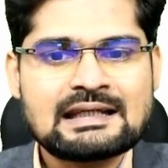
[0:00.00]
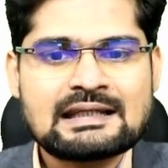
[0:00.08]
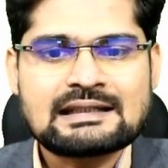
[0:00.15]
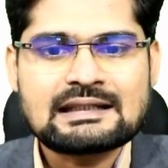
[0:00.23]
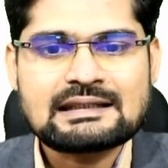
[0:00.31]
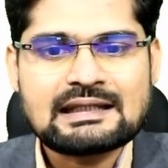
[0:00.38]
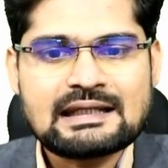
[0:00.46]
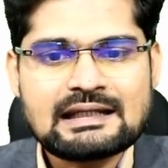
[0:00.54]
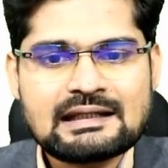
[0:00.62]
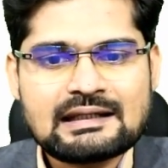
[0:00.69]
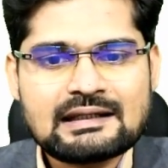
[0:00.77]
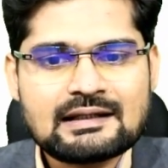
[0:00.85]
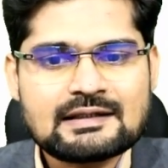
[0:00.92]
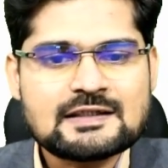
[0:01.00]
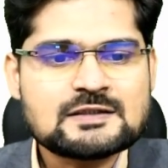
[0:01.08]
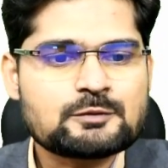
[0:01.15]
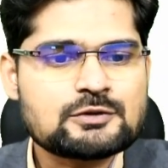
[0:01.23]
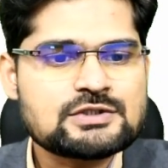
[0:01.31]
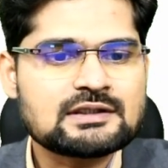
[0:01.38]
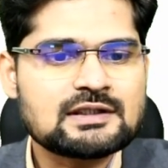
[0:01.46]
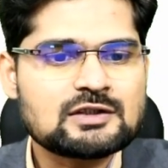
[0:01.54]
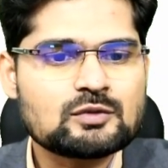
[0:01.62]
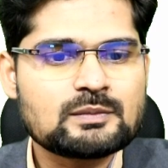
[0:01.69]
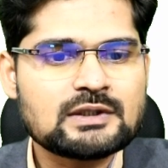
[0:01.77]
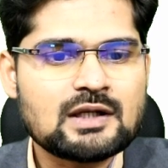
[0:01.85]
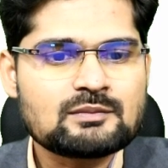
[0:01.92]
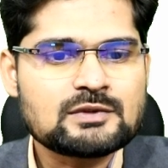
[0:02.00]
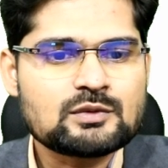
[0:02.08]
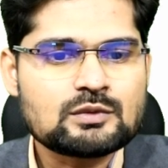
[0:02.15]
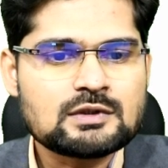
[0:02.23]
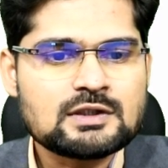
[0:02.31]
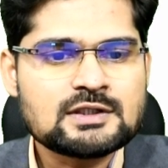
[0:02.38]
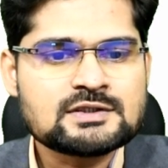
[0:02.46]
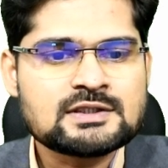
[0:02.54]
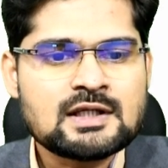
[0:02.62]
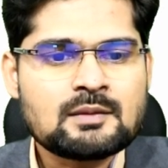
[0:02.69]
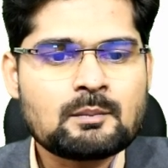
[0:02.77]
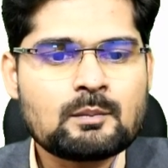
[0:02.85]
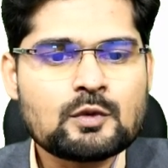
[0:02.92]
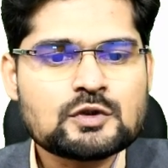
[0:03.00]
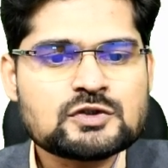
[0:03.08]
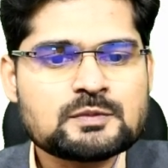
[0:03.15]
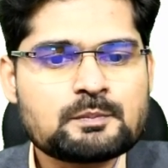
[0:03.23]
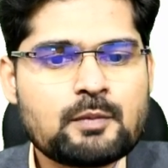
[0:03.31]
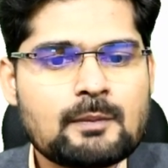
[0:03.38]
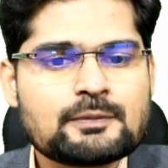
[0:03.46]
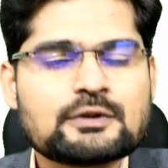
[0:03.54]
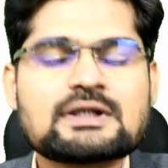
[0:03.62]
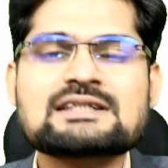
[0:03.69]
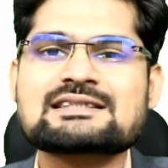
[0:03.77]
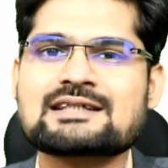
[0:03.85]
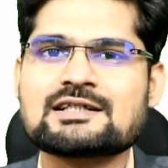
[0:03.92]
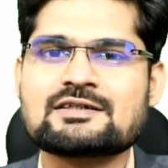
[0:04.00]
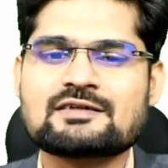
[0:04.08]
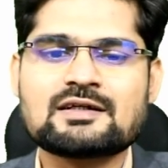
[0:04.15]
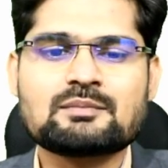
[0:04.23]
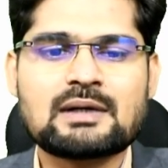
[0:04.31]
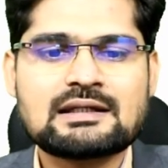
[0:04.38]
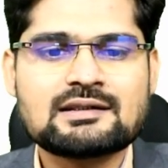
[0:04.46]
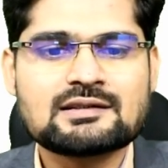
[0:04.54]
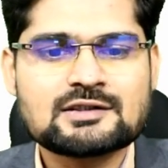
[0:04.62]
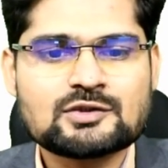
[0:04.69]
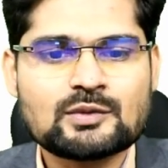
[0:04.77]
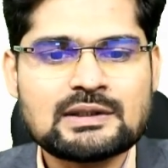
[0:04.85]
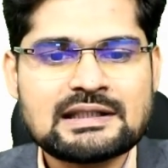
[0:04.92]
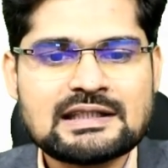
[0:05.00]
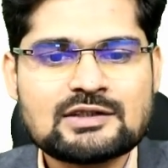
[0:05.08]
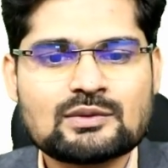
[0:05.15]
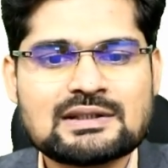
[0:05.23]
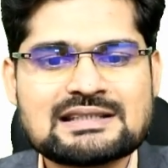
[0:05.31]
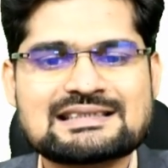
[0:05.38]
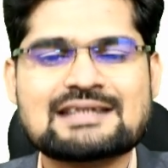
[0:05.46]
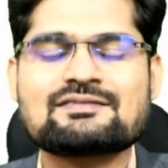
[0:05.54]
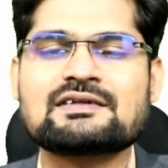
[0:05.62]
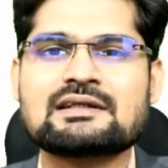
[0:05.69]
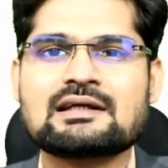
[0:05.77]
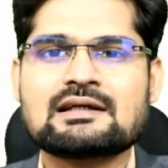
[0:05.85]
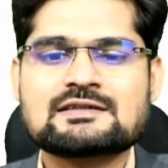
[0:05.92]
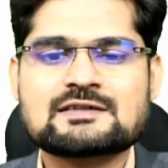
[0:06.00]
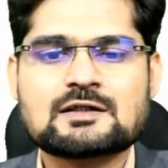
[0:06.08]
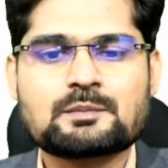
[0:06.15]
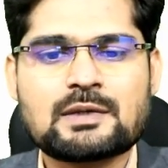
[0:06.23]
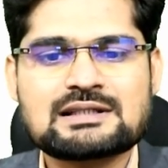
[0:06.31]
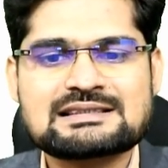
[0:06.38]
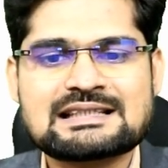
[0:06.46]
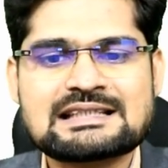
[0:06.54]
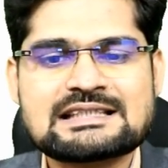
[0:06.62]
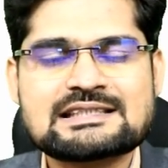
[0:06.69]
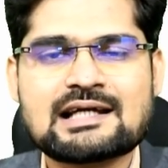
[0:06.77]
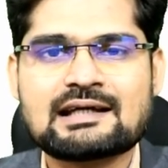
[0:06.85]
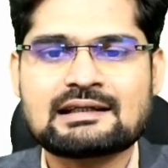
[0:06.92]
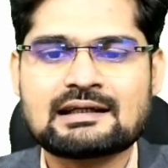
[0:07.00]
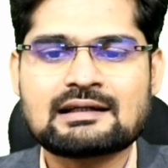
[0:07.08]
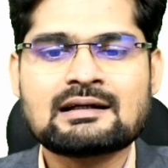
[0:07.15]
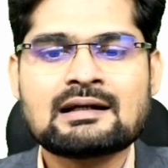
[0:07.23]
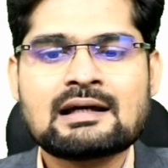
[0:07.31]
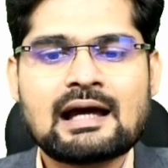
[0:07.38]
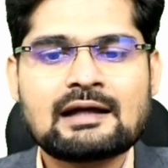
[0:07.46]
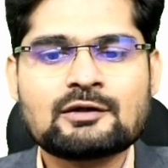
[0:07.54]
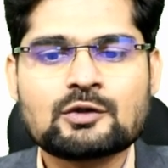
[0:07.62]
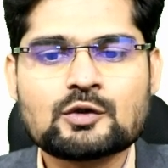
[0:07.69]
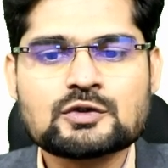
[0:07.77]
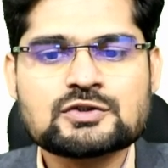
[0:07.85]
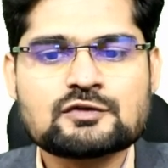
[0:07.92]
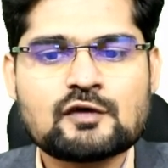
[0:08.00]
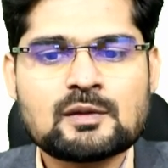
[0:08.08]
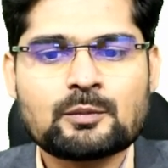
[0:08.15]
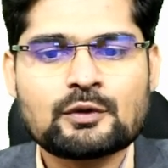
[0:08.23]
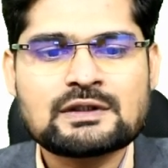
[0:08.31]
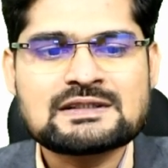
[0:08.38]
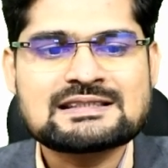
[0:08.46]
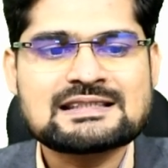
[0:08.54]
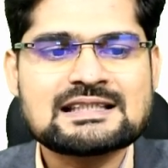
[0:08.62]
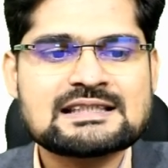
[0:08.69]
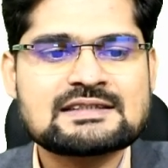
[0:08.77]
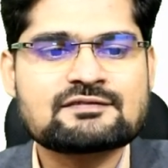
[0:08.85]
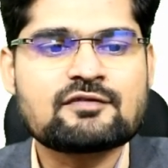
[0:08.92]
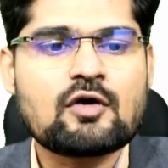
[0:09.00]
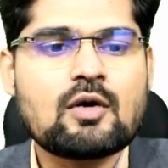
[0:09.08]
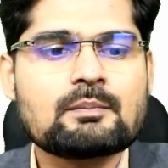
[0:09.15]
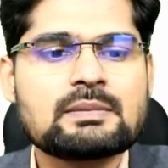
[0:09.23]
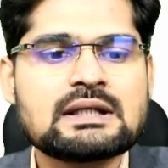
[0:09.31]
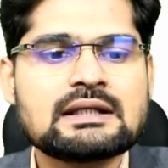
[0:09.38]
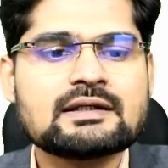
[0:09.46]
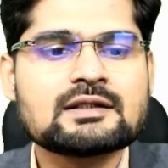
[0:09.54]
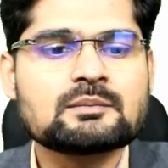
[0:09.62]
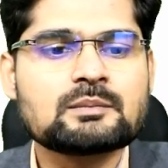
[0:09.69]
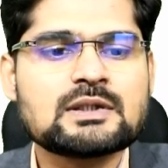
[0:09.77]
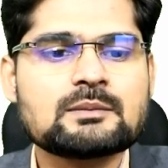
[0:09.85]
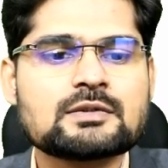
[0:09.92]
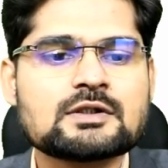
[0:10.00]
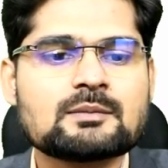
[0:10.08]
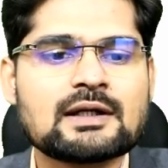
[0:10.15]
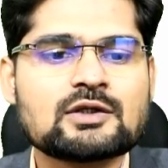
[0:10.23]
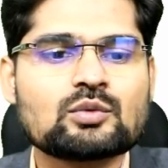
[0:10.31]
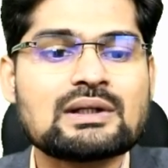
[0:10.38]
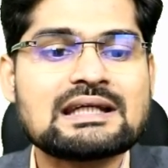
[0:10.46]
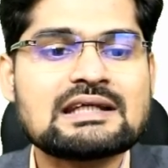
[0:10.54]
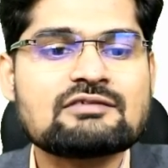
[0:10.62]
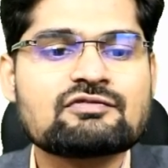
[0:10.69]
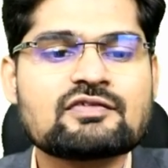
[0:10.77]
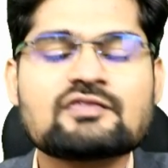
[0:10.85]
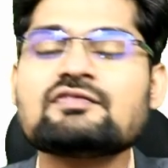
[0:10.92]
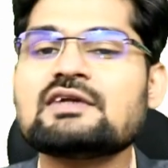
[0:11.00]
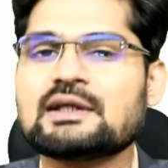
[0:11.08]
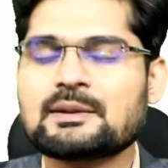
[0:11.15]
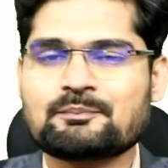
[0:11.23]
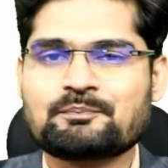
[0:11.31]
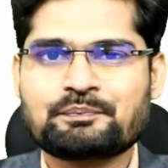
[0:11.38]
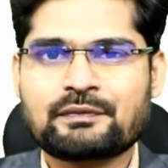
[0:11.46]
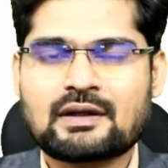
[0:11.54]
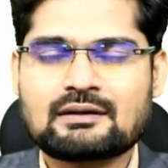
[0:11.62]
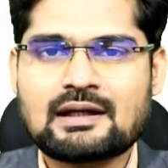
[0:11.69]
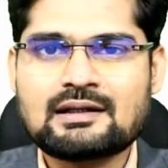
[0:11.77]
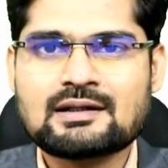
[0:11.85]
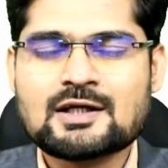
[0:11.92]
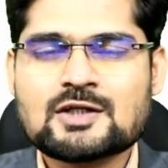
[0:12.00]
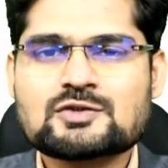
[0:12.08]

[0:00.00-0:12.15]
That India is projected to become the world's most populous country by year twenty twenty-seven, surpassing China, and host one point six four billion people by twenty fifty, right?